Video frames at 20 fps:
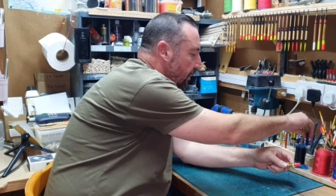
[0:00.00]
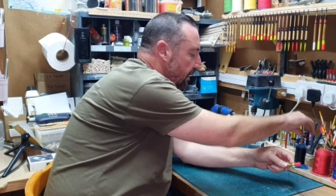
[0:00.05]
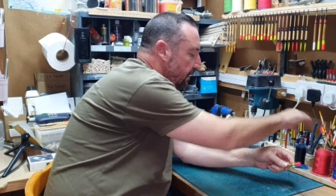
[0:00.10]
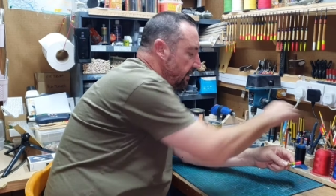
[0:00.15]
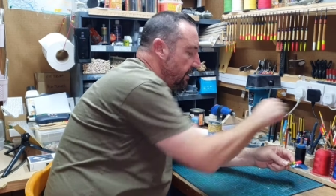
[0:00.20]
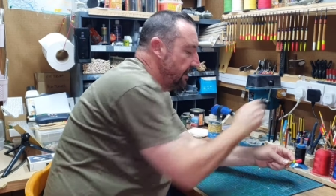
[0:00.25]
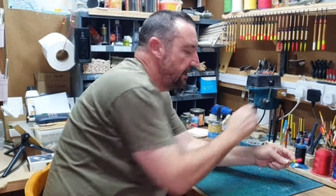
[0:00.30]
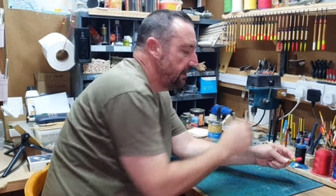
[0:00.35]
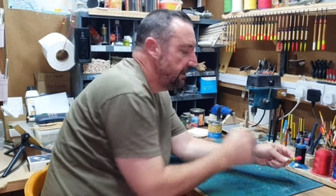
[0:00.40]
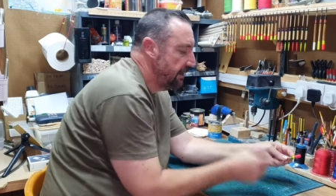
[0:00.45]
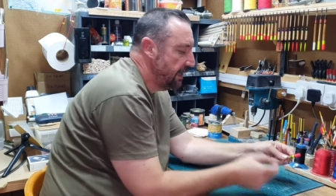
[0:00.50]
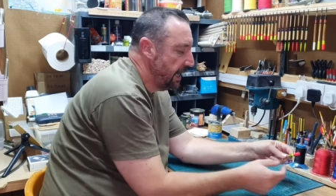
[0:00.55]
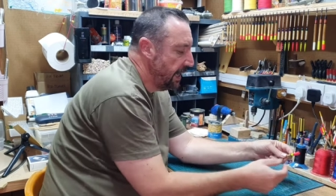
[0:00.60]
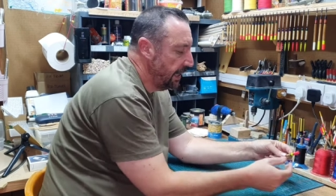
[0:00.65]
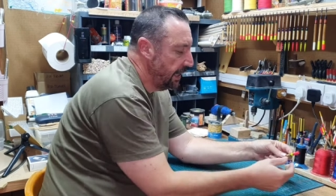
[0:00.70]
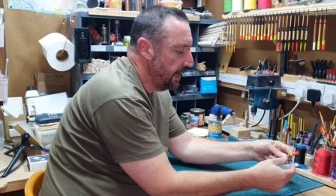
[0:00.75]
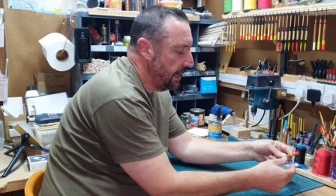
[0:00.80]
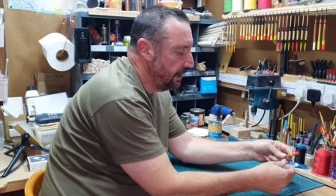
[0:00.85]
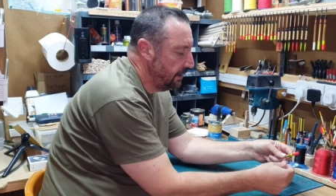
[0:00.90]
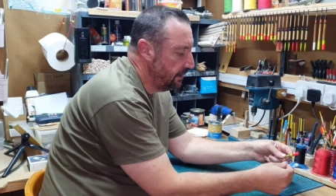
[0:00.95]
with this
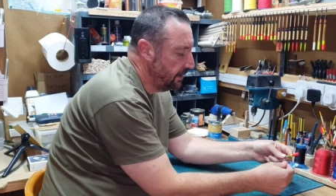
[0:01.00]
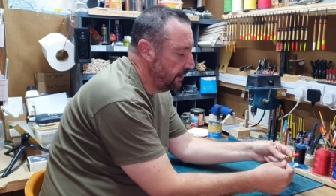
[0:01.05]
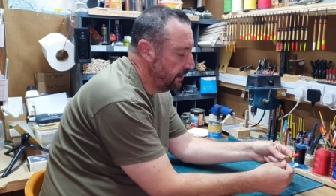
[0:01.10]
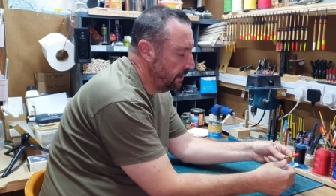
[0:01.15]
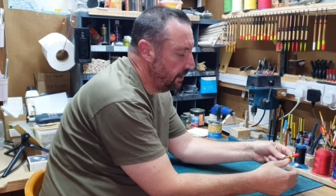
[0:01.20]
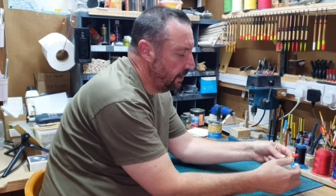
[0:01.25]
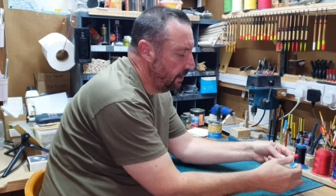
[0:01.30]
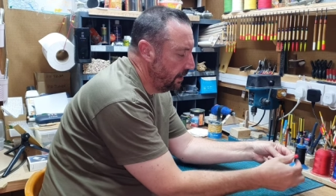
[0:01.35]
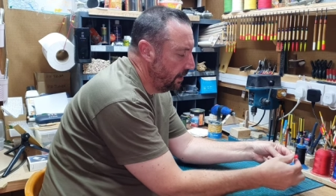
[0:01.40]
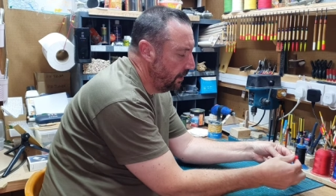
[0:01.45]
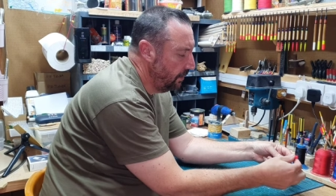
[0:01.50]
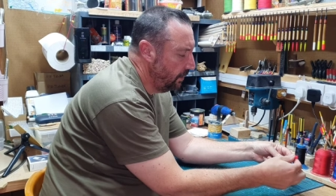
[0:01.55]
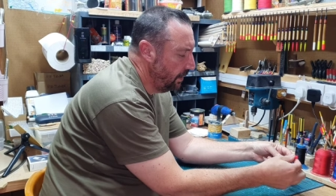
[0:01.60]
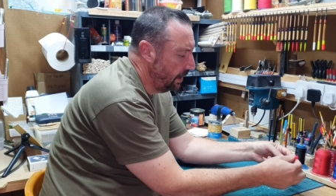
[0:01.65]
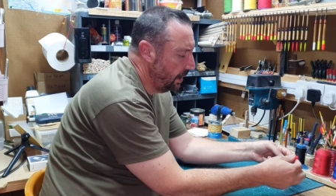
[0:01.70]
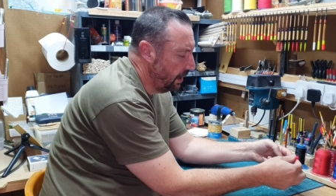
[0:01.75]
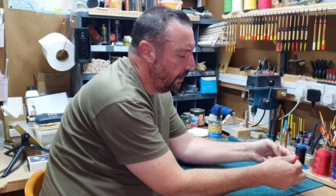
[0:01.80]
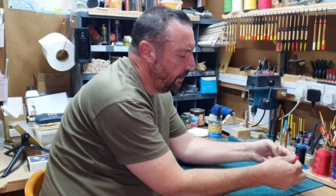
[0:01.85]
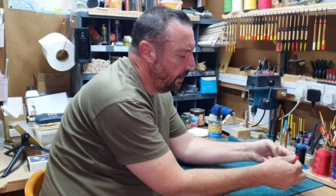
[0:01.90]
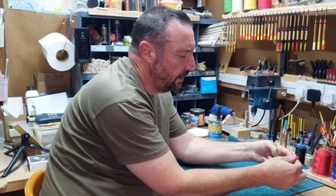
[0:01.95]
tag end,
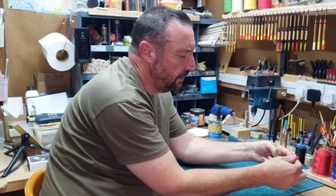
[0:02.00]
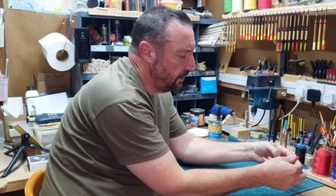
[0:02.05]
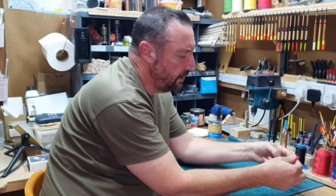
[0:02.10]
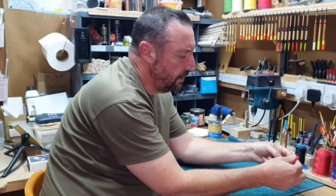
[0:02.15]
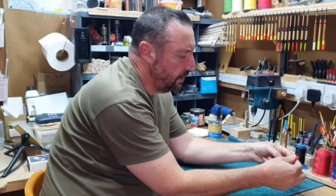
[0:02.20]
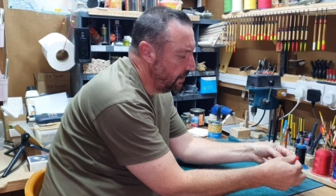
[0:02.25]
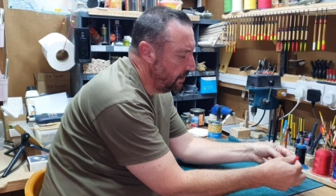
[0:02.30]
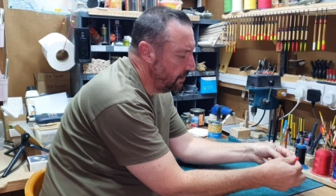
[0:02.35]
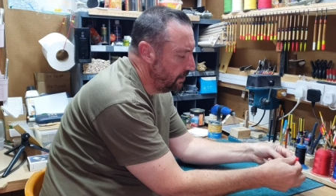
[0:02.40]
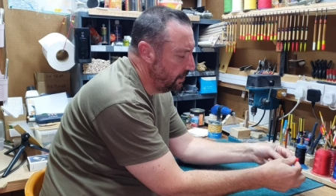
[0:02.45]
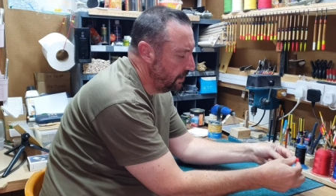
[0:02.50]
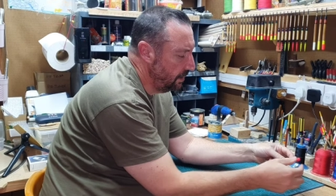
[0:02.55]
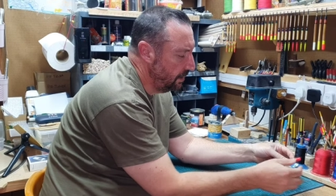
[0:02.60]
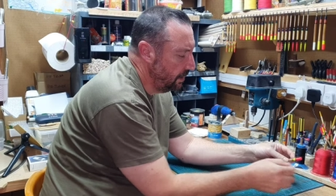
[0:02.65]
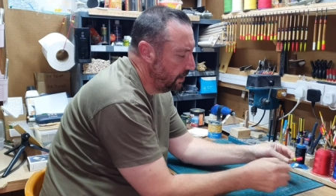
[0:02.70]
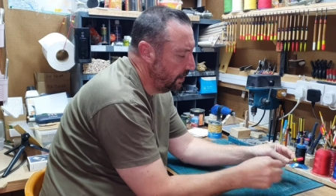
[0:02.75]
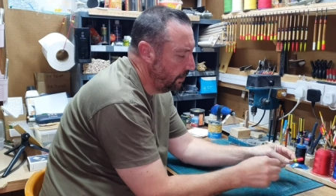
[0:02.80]
we're going to